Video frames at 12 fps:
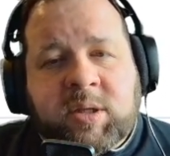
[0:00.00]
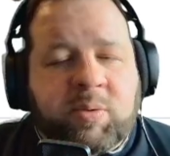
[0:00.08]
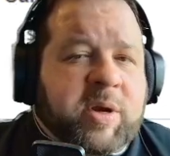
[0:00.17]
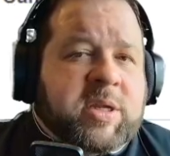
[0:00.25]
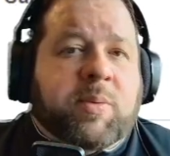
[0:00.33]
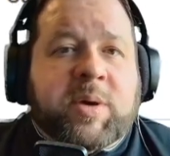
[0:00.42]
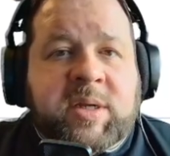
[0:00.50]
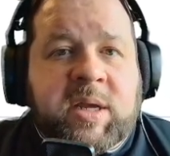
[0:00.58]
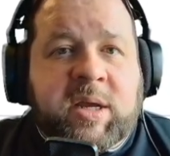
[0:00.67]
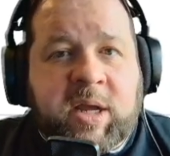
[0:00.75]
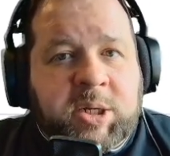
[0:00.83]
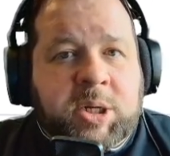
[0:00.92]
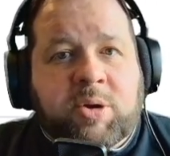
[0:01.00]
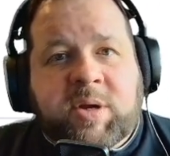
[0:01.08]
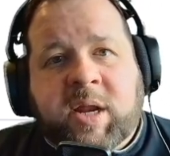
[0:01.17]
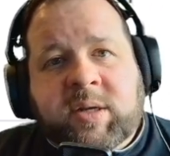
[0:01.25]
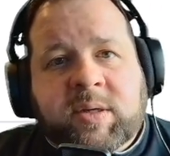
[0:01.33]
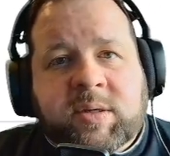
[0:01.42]
And the reason that we're seeing kitchen
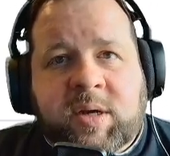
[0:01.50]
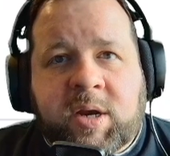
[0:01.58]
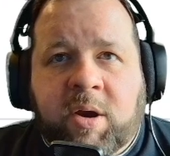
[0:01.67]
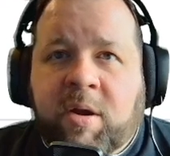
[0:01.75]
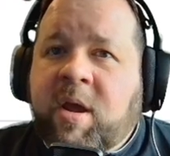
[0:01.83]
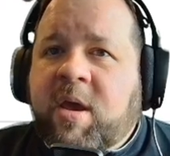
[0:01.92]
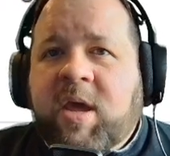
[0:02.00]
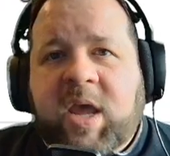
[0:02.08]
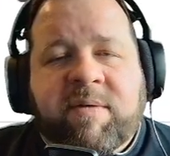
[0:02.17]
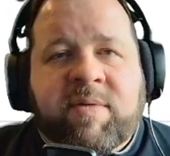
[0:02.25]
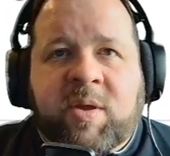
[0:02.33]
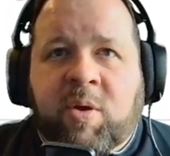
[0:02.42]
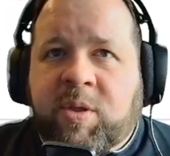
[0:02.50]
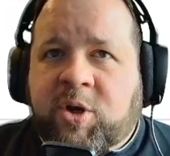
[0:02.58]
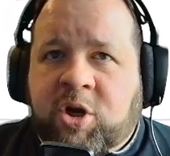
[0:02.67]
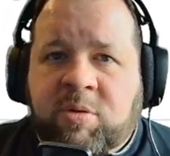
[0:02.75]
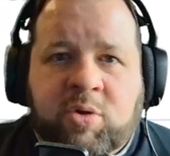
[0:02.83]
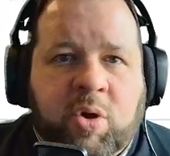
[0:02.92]
utensils in here, even though the
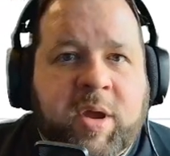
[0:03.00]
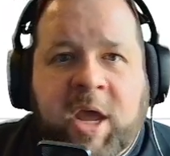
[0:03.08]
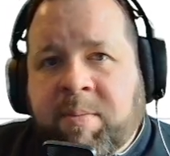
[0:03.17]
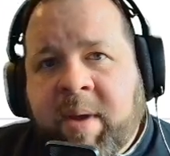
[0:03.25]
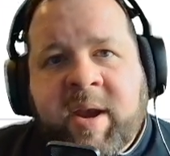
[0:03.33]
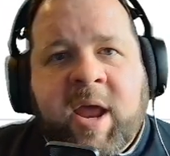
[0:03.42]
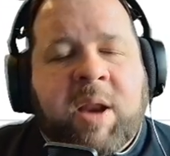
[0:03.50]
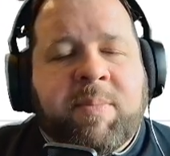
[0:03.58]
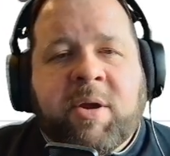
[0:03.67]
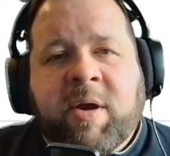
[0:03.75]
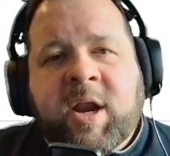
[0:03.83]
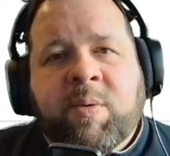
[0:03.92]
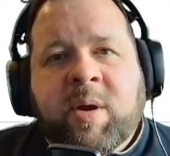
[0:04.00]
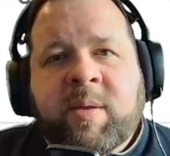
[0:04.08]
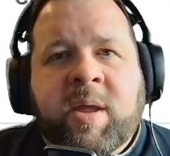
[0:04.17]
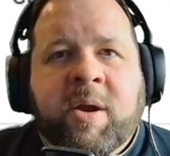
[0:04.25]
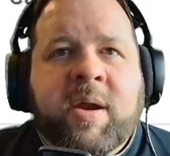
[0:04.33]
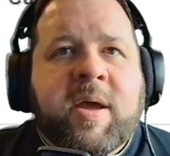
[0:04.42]
term cooking might not appear anywhere in
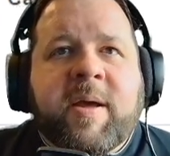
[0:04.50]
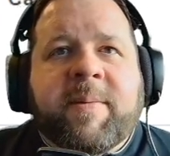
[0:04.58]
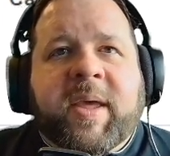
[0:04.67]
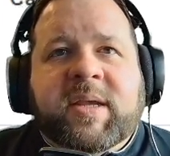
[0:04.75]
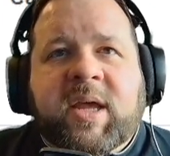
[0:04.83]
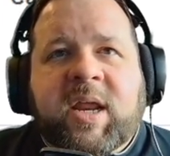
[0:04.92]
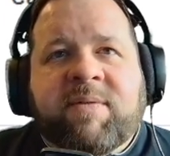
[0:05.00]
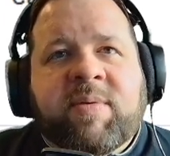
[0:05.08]
there, is that